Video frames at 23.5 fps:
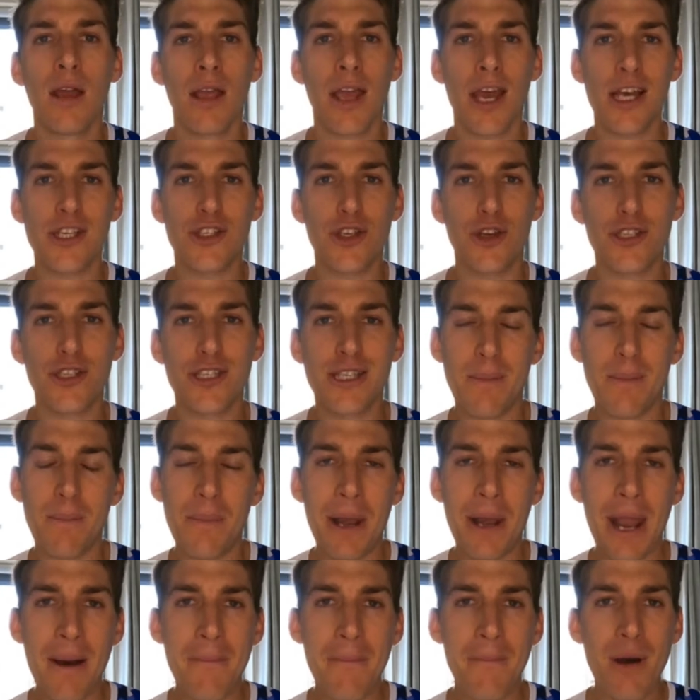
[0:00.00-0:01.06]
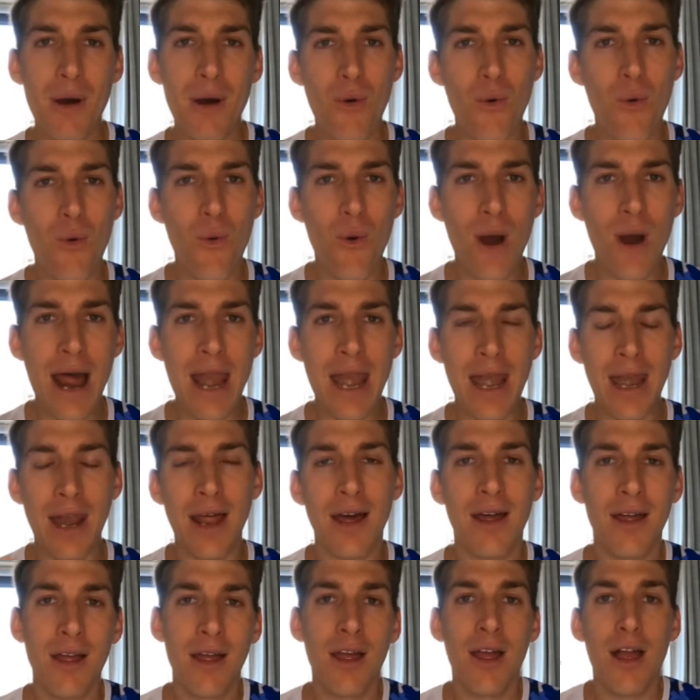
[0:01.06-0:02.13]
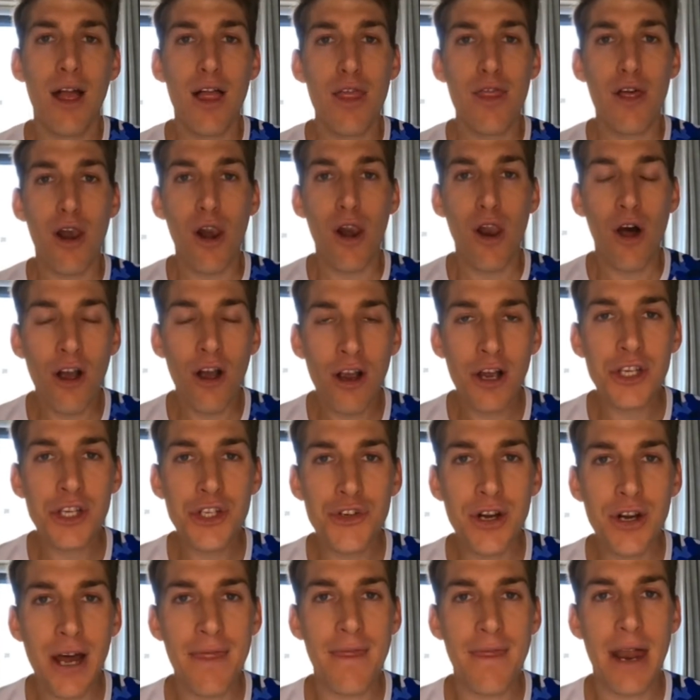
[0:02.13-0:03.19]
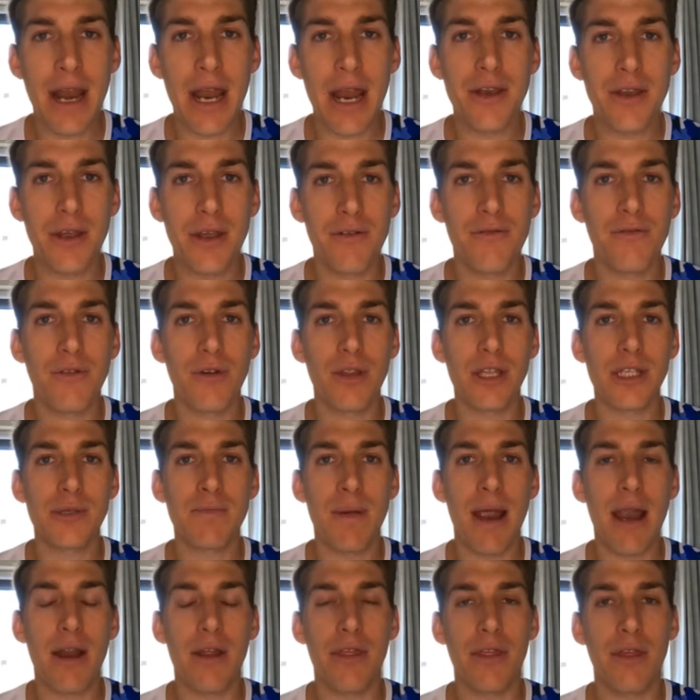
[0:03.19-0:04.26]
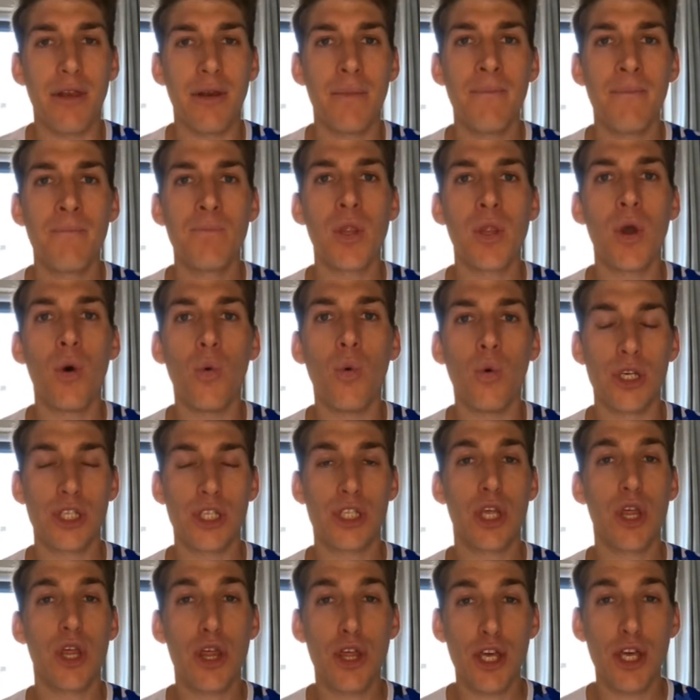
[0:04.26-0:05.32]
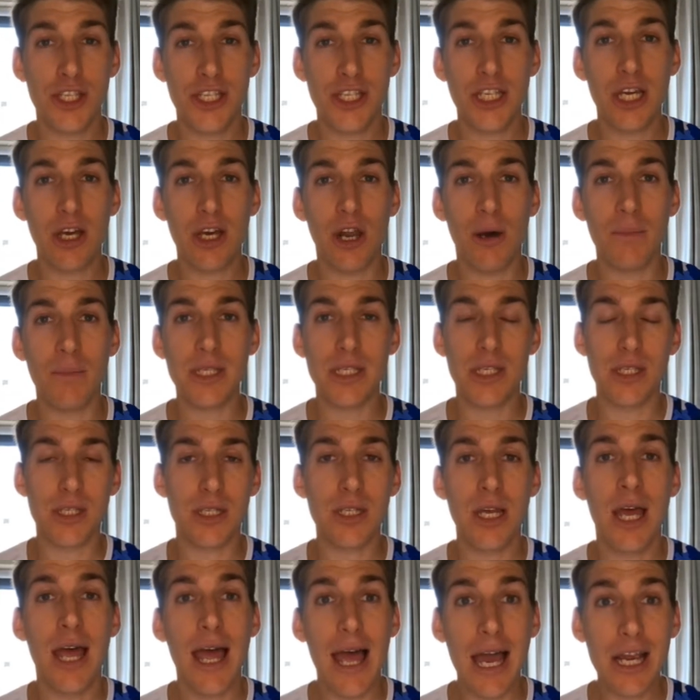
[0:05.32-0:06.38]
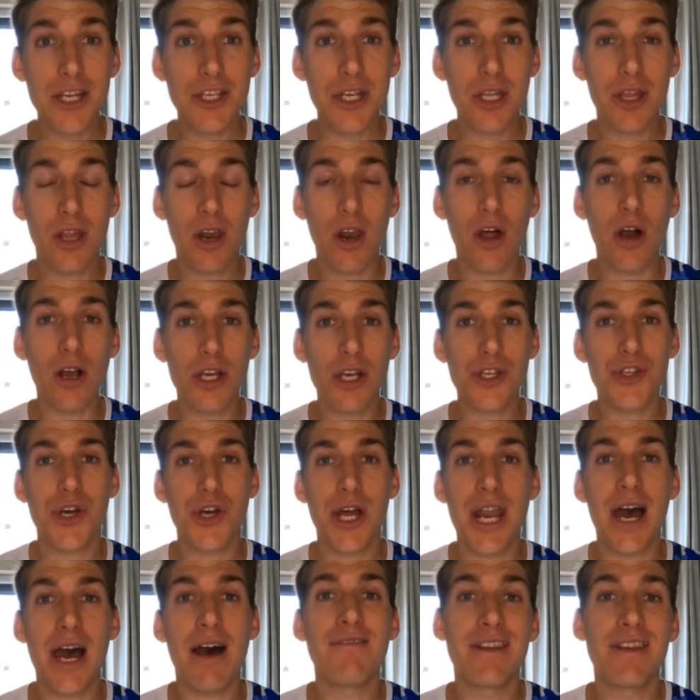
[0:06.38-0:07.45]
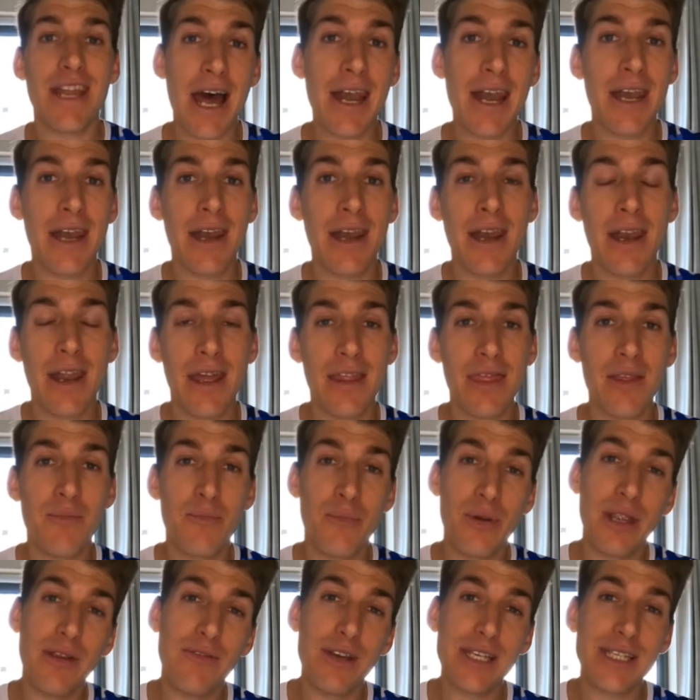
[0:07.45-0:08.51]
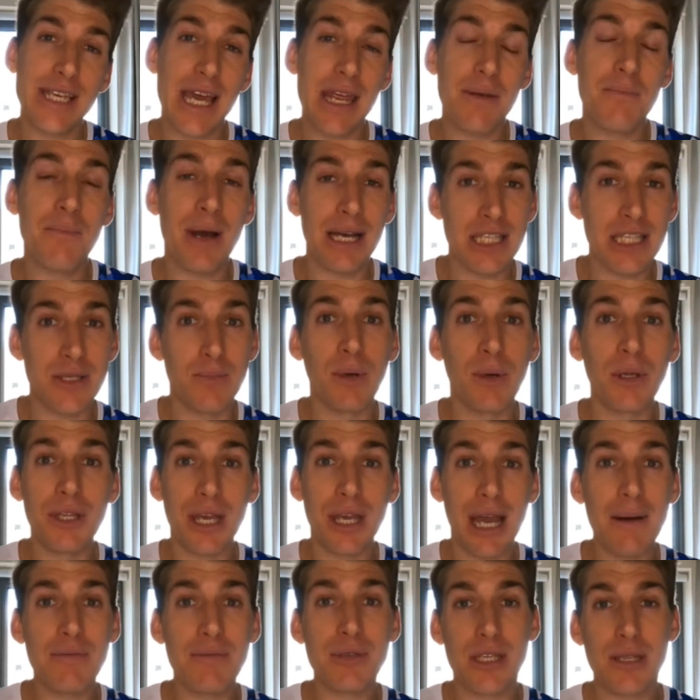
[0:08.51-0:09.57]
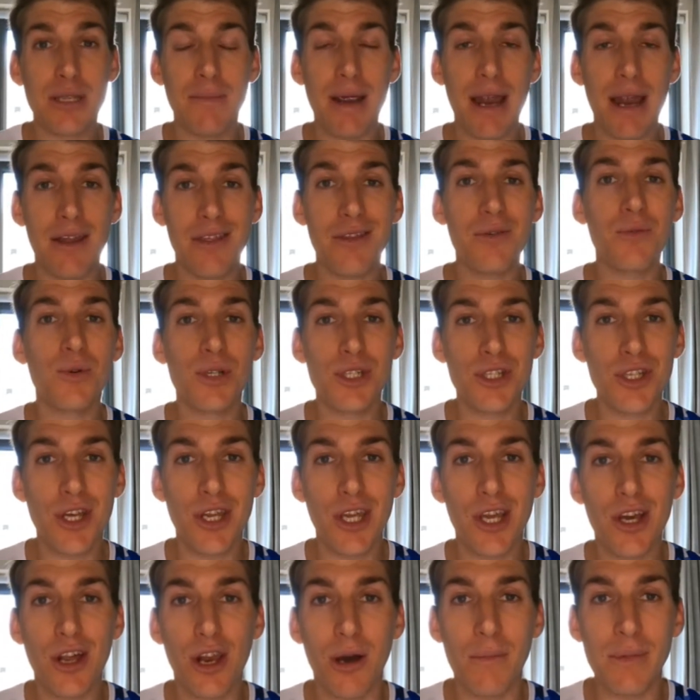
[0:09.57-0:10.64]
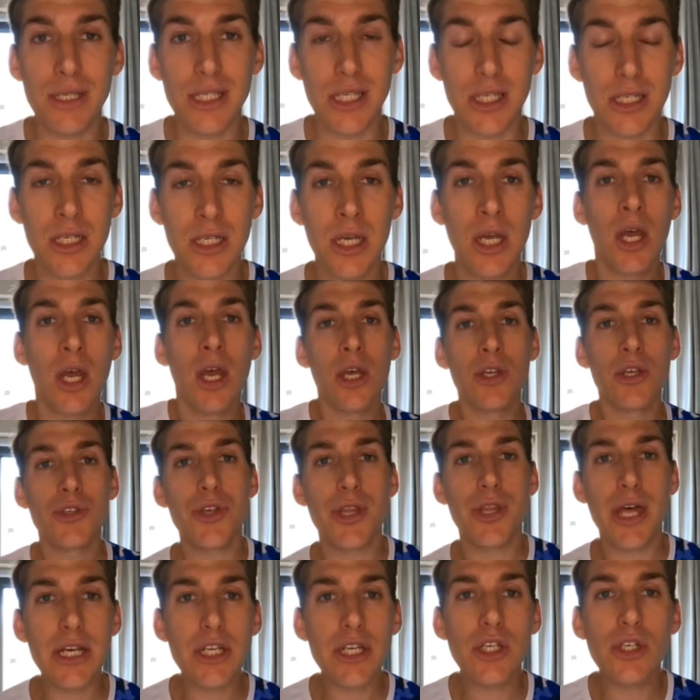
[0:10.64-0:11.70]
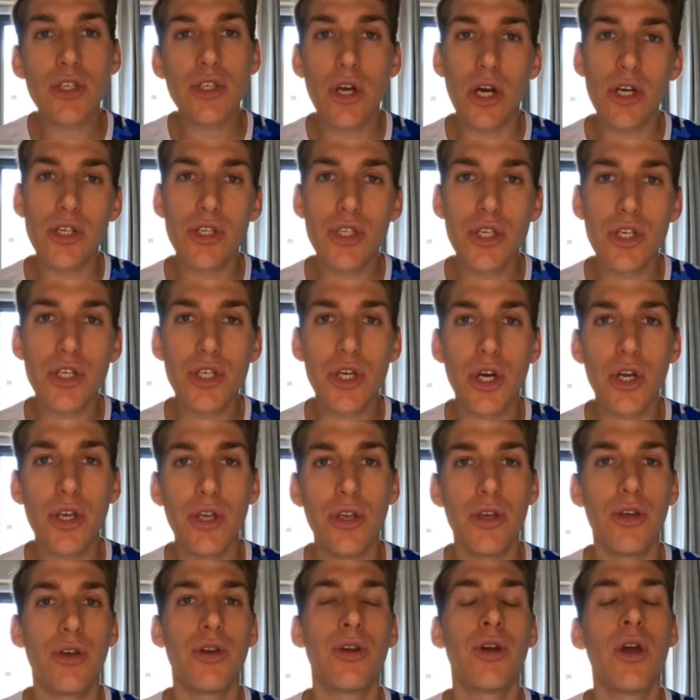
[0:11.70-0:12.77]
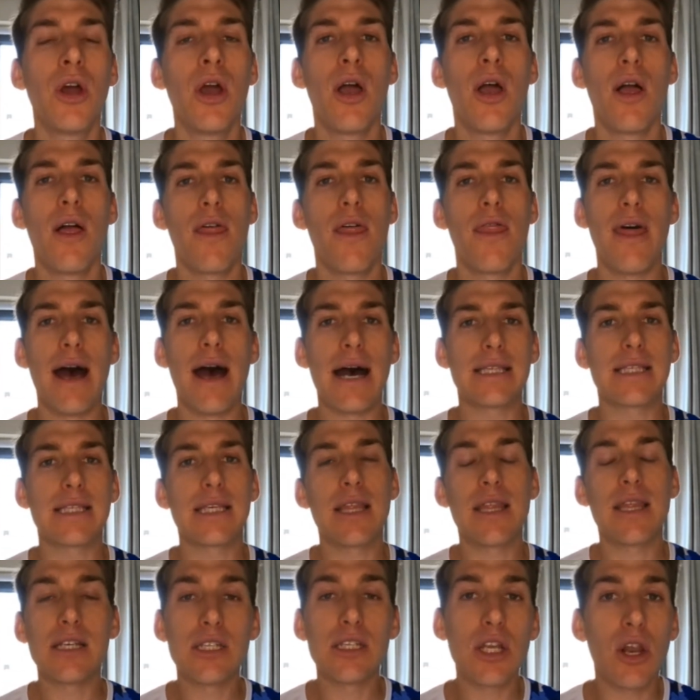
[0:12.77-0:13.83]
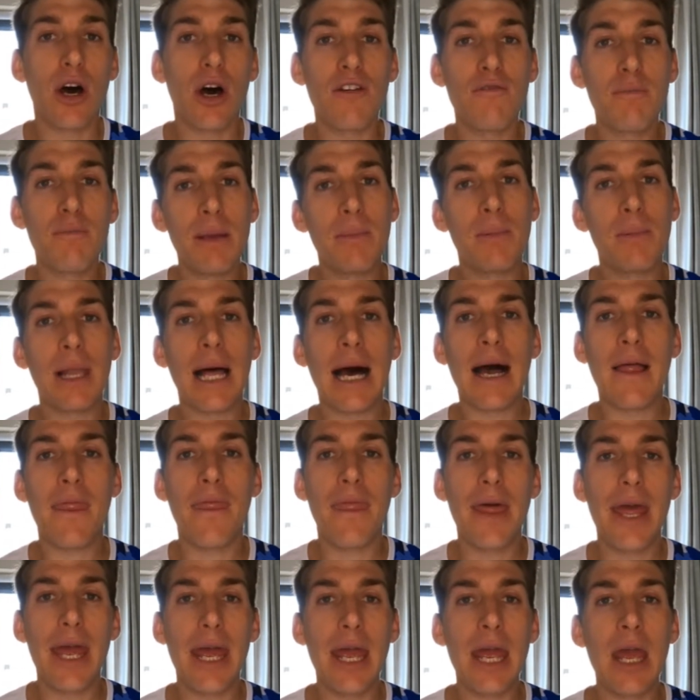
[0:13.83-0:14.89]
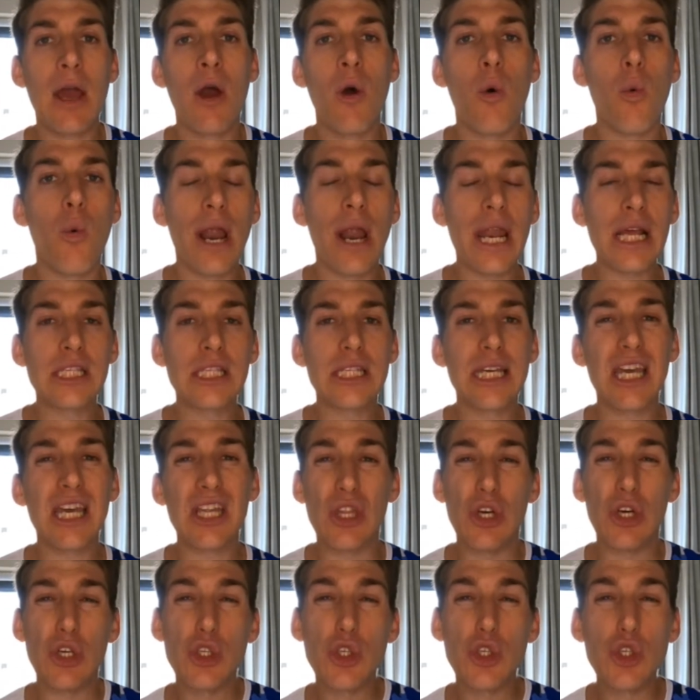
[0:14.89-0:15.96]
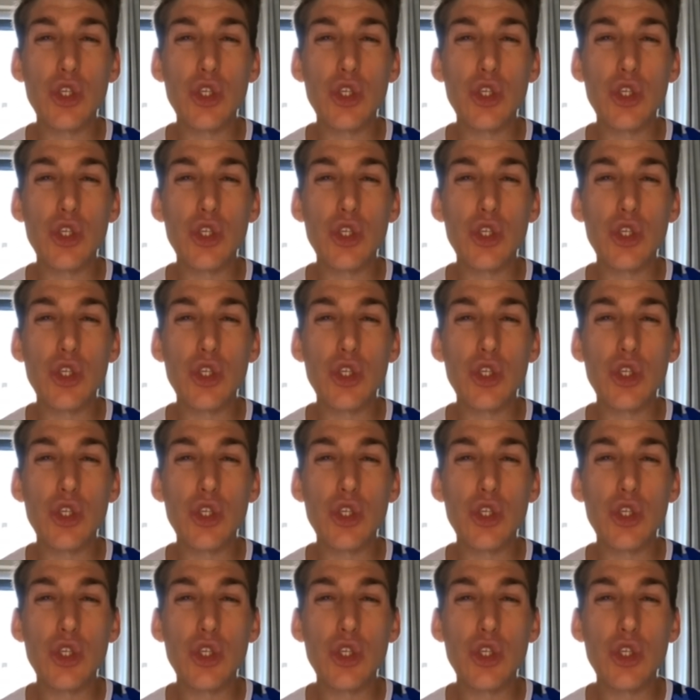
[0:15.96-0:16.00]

Okay, so tip number 1. The longest run that I did for this marathon was 30 kilometers. Actually, the longest run I've done in the previous 8 months building up to the marathon was 30 kilometers. So that just goes to show you that there's a lot of people out there wanting to get those